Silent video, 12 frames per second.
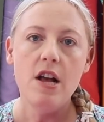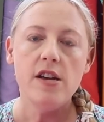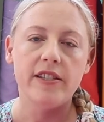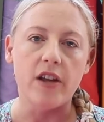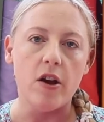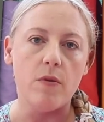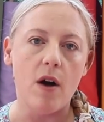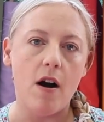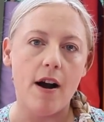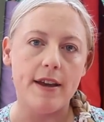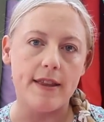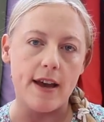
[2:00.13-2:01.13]
So
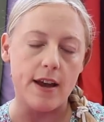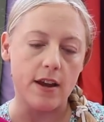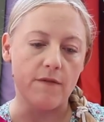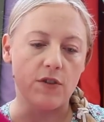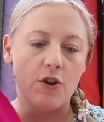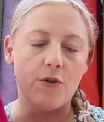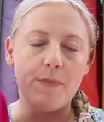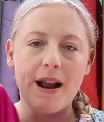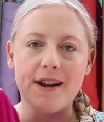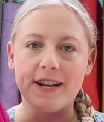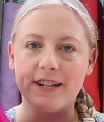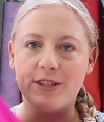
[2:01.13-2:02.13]
either if you're
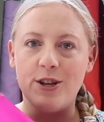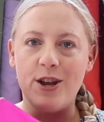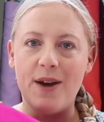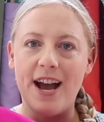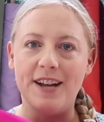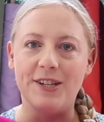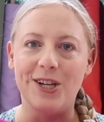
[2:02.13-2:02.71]
planning to head